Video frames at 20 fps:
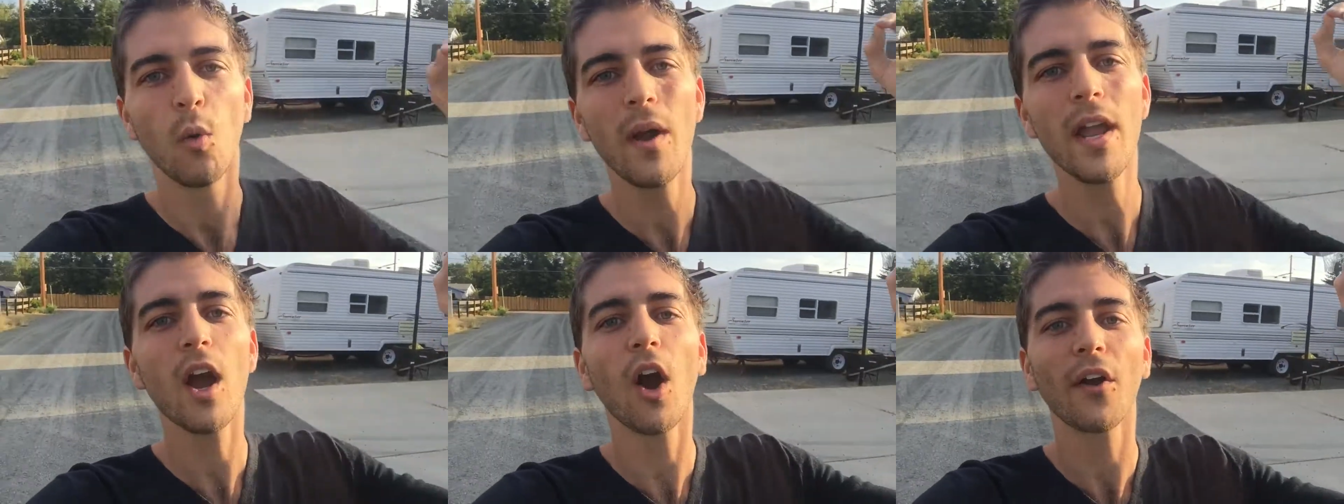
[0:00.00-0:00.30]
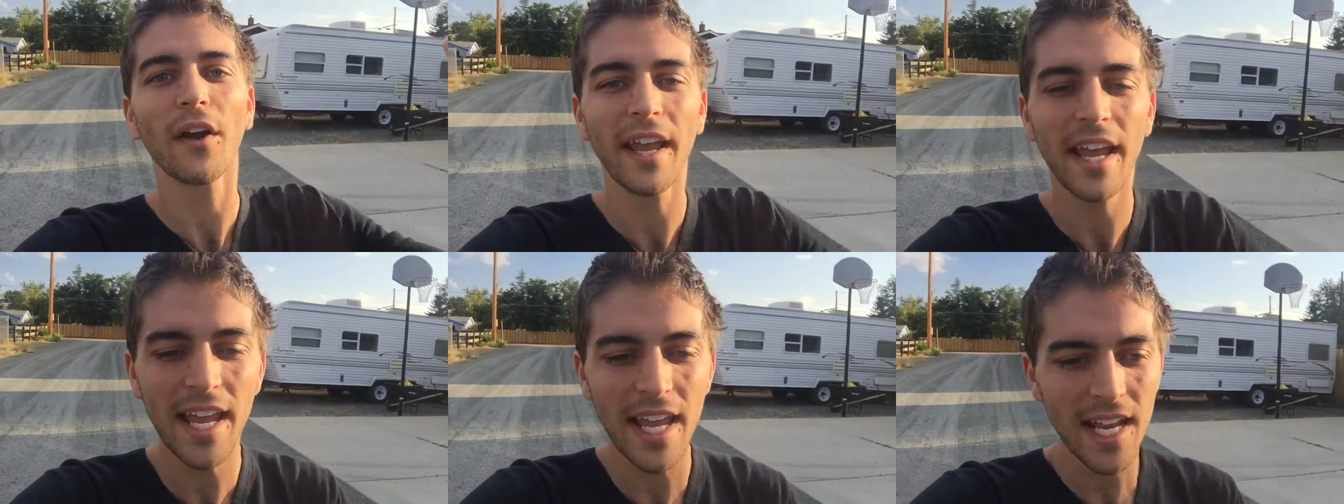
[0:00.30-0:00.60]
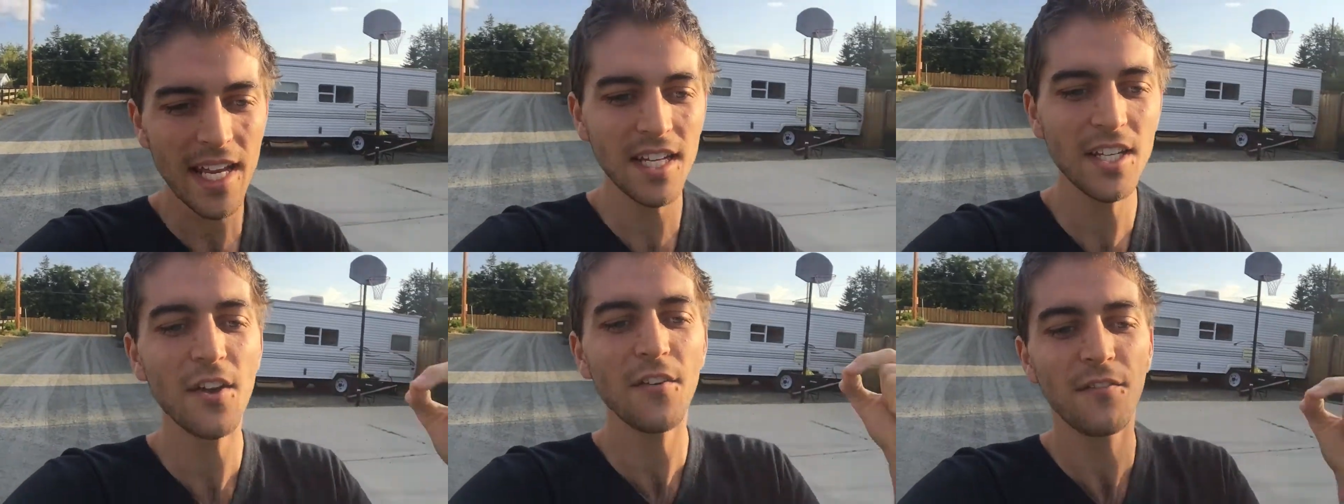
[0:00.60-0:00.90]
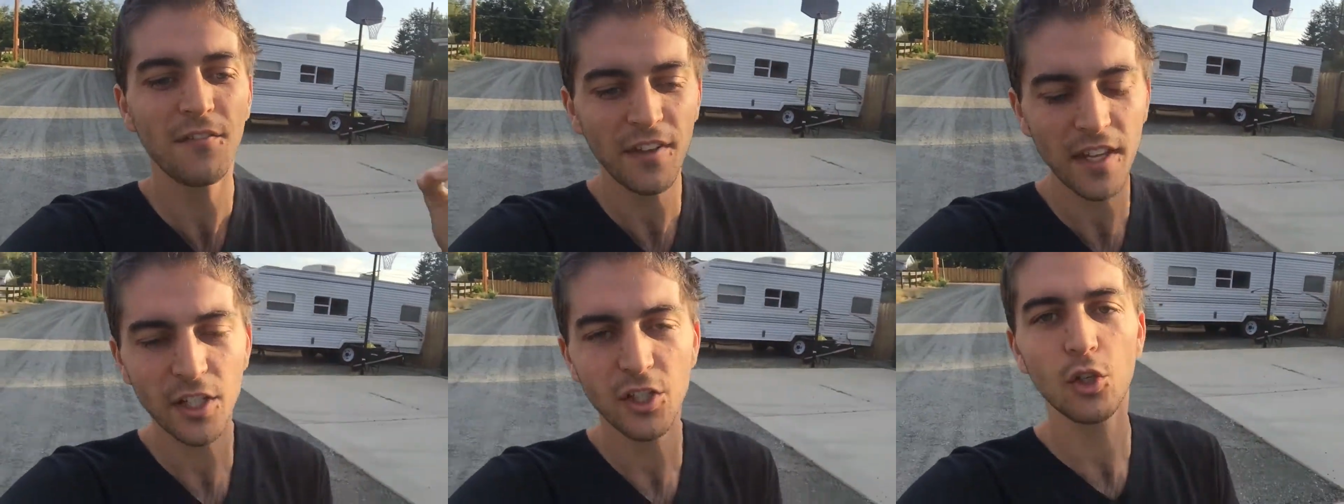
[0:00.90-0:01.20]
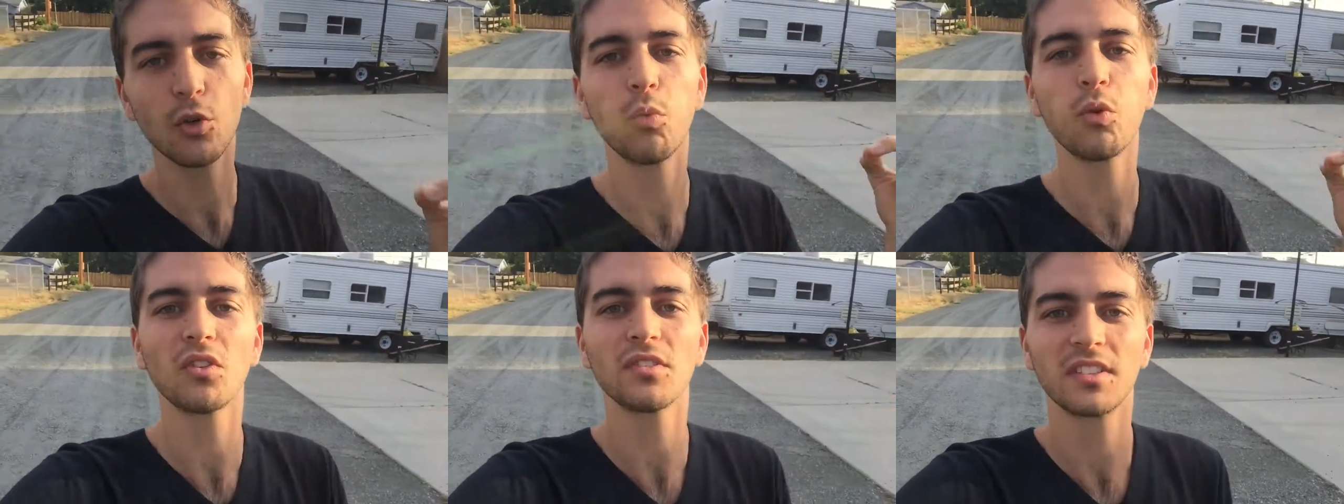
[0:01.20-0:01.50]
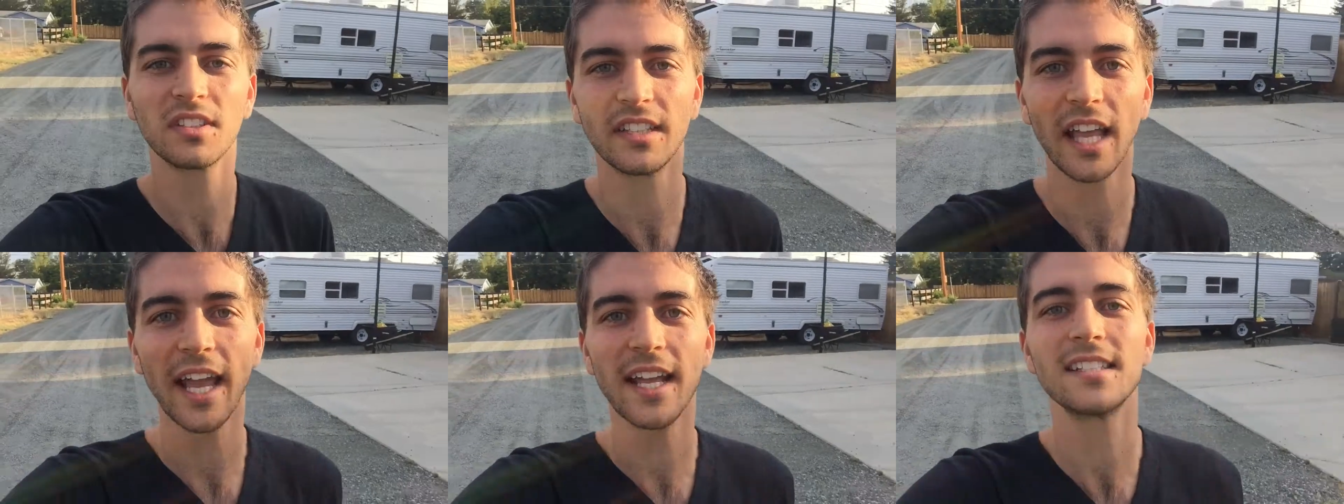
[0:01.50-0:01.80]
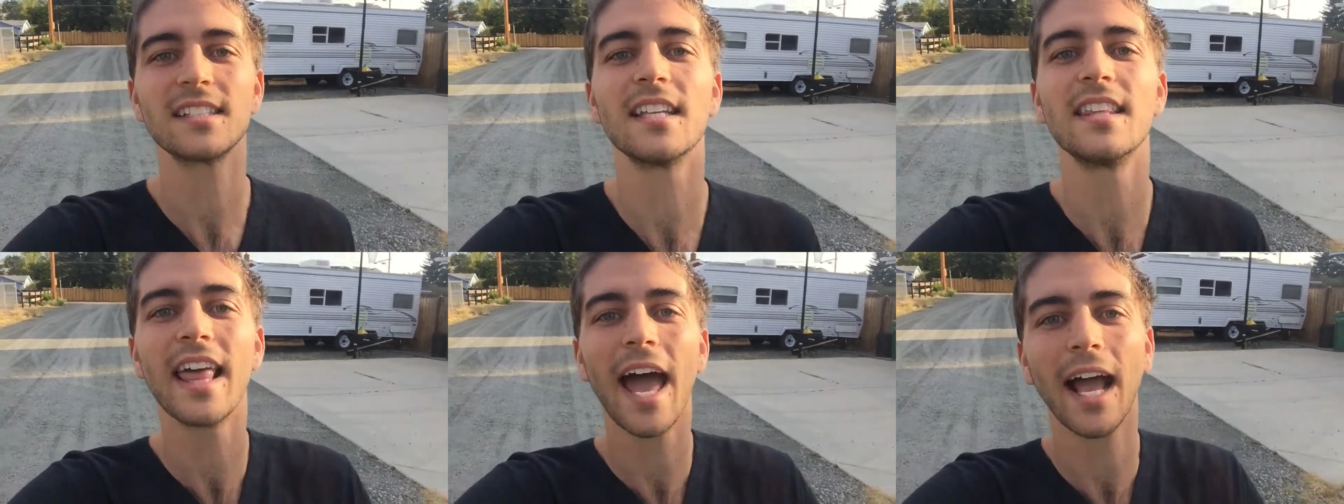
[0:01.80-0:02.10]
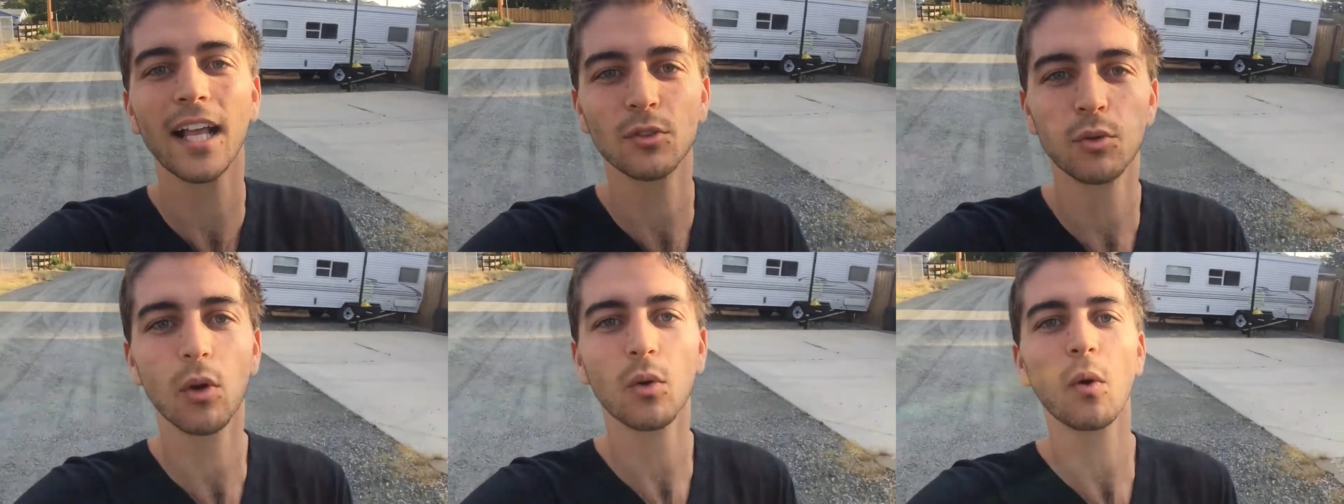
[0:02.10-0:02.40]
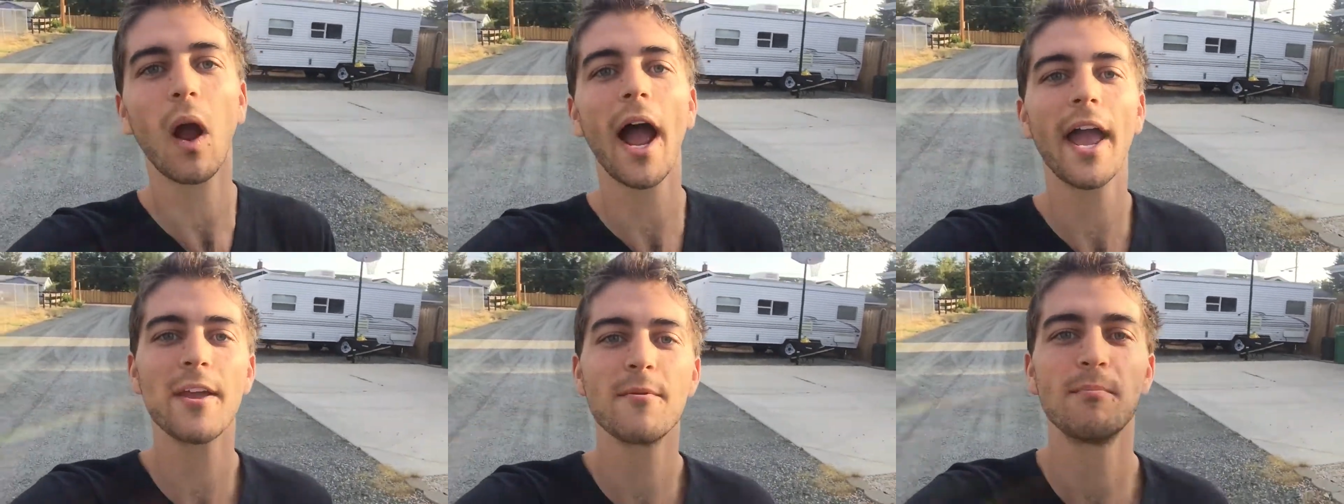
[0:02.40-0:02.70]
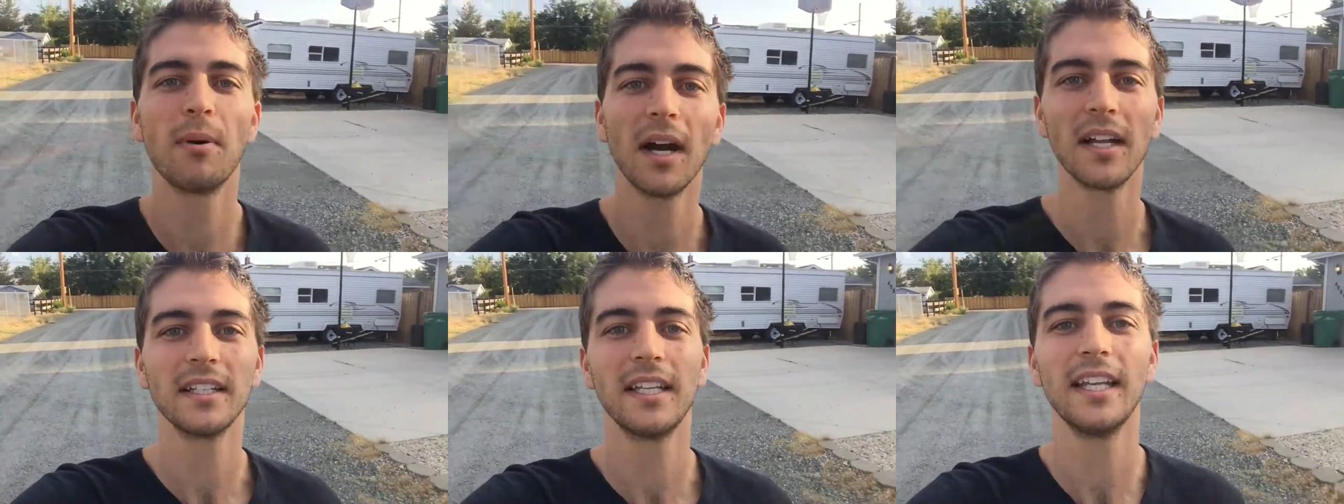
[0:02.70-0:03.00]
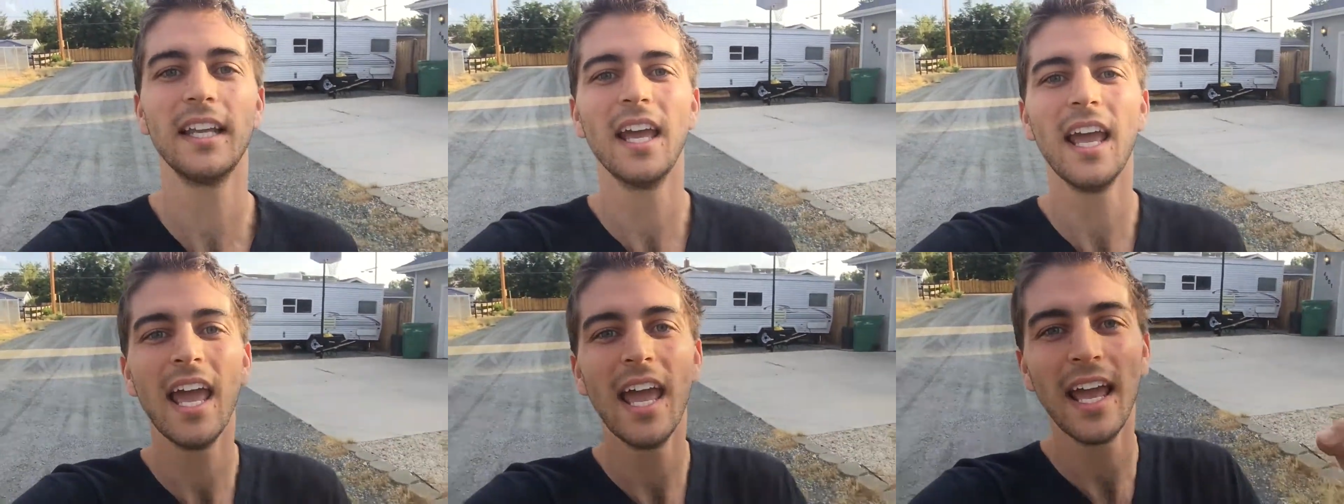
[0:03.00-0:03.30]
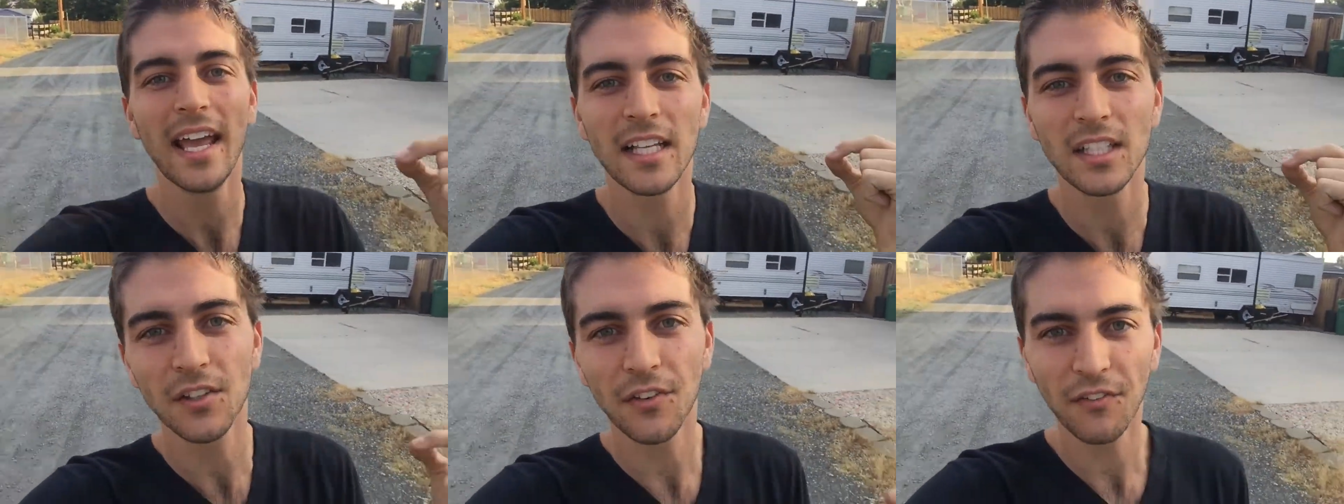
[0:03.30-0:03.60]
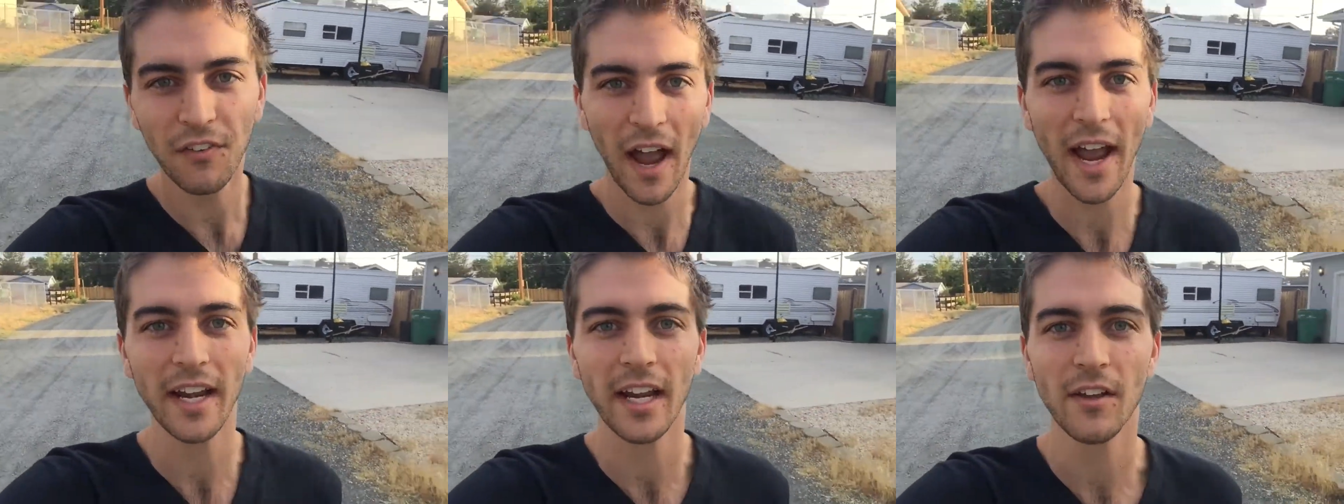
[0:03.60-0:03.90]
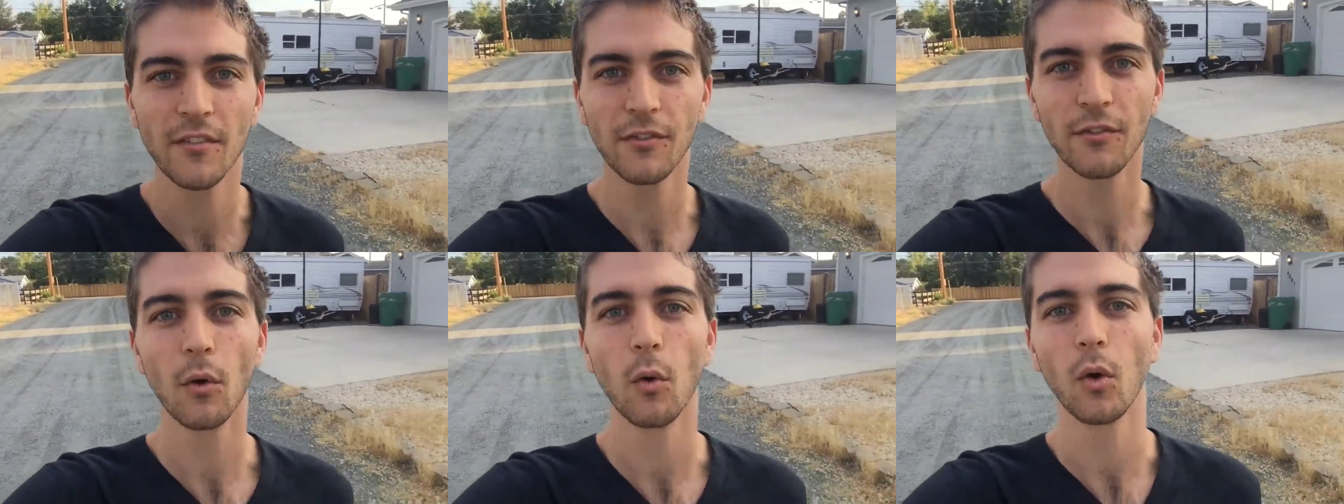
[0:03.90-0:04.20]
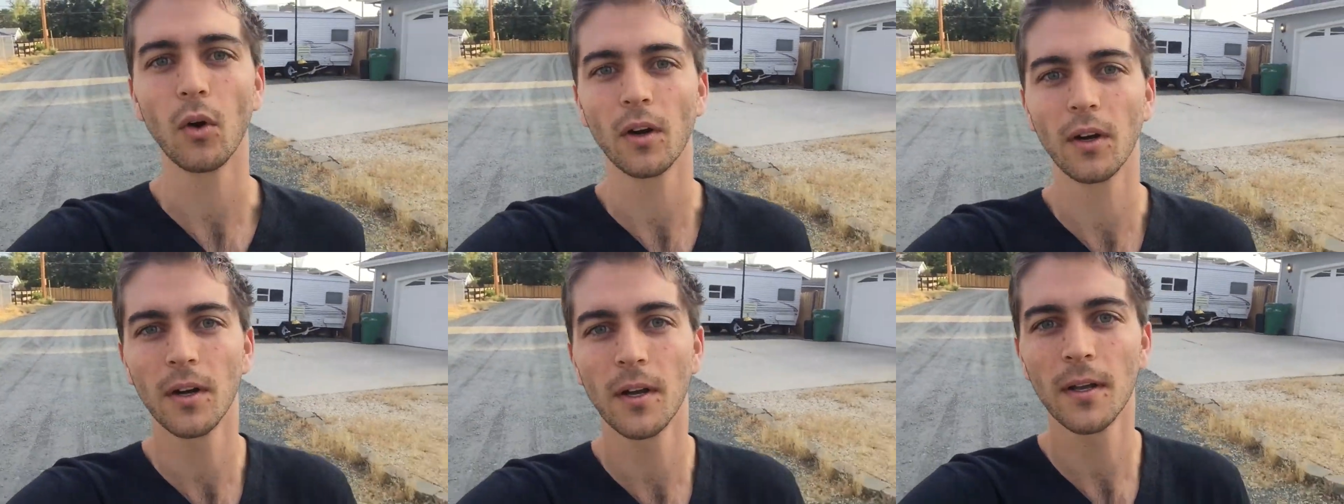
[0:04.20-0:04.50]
We are individual states, and that's what Ryan Bundy is fighting for.